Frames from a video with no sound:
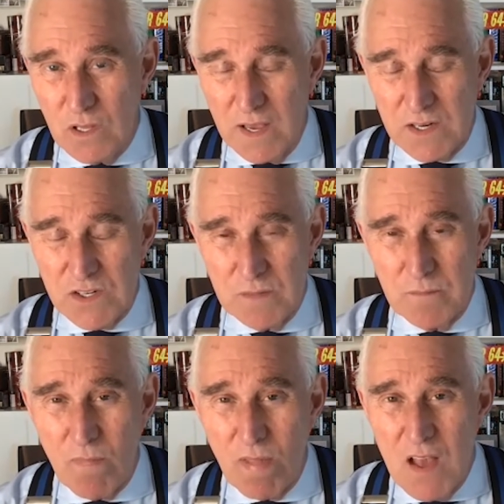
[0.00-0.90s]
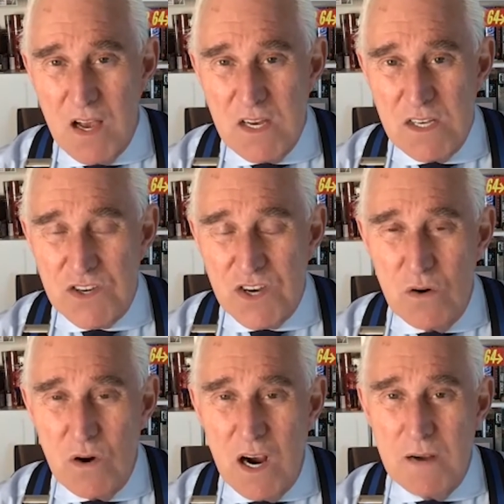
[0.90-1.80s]
election?
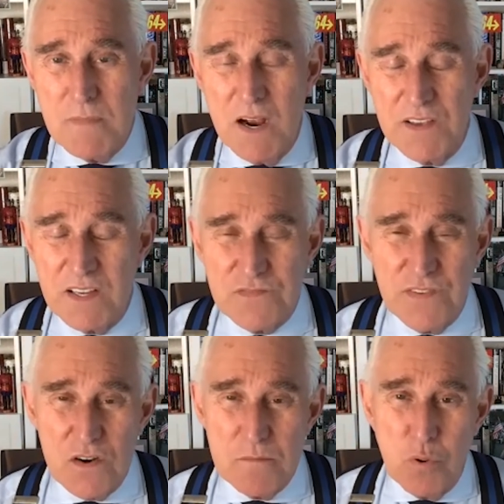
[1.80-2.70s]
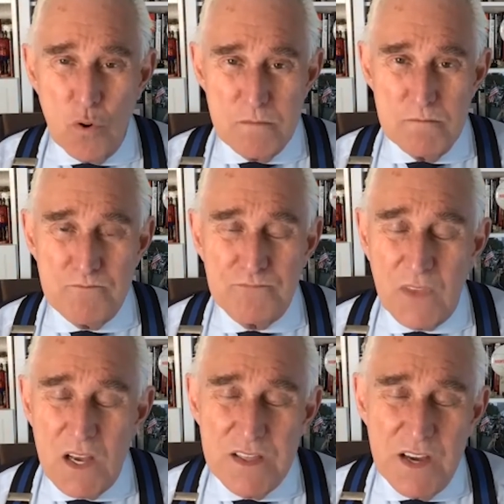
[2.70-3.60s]
So I think it's very important
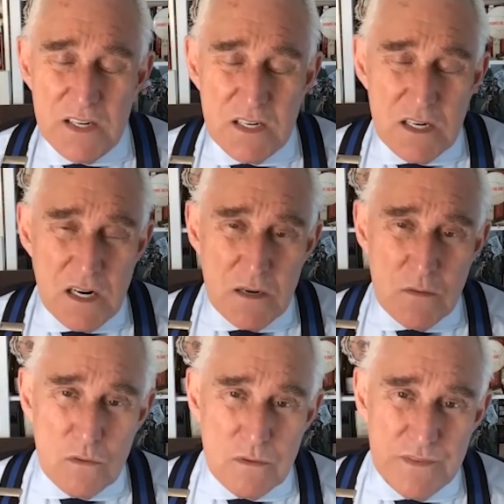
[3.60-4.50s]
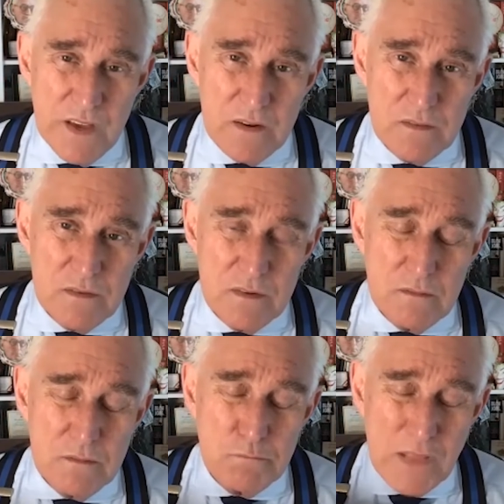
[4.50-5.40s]
that that
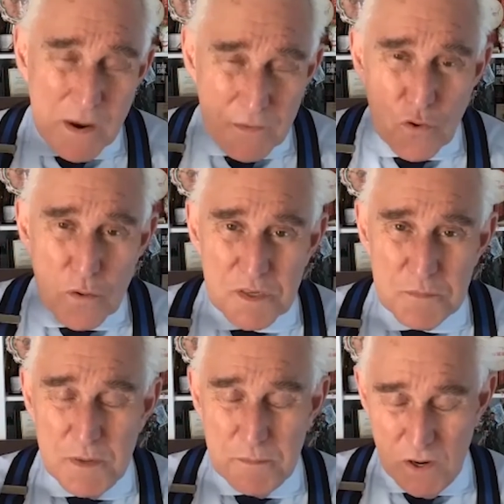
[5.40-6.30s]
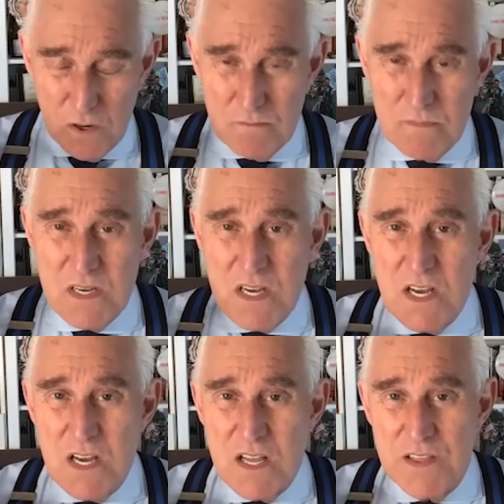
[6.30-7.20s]
platforms be built
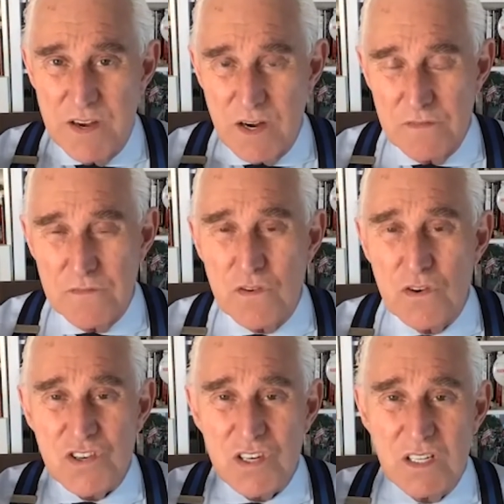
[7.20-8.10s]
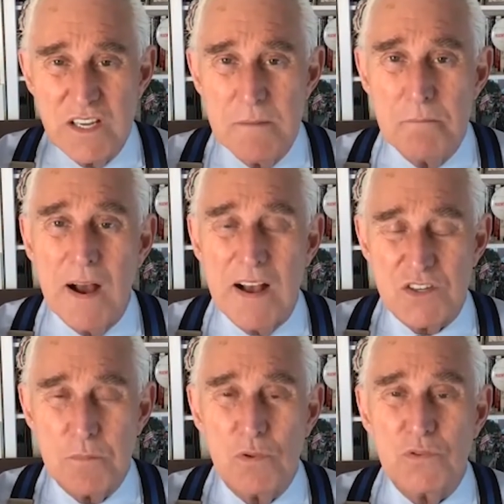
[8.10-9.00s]
that are virtually
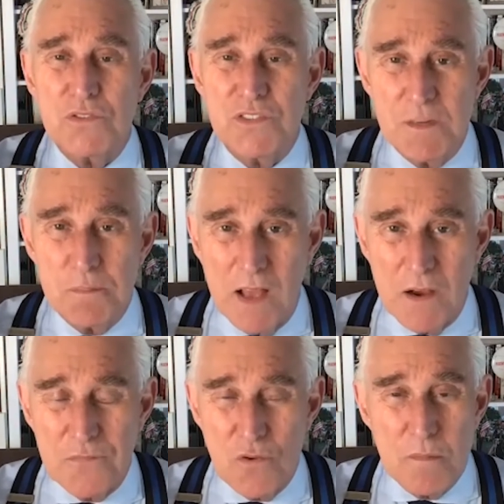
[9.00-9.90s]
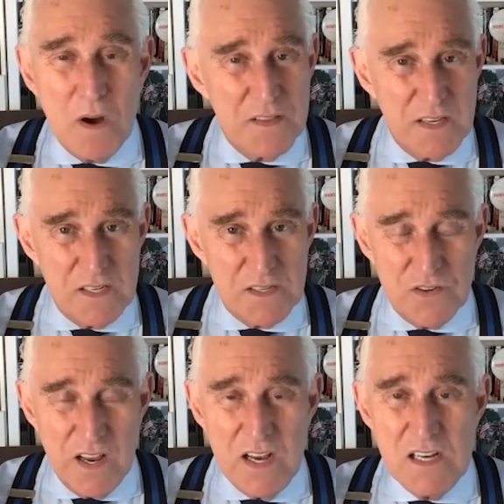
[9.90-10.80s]
impossible to deplatform on the
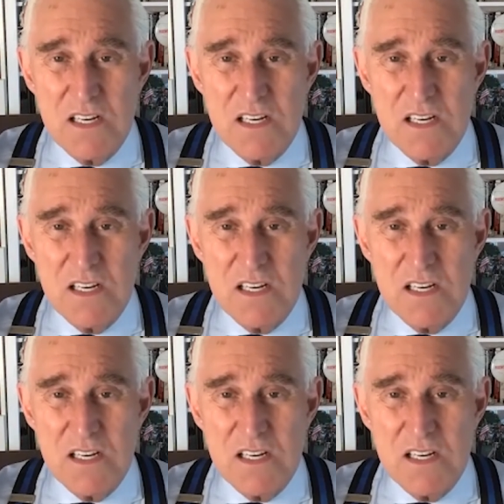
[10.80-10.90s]
internet,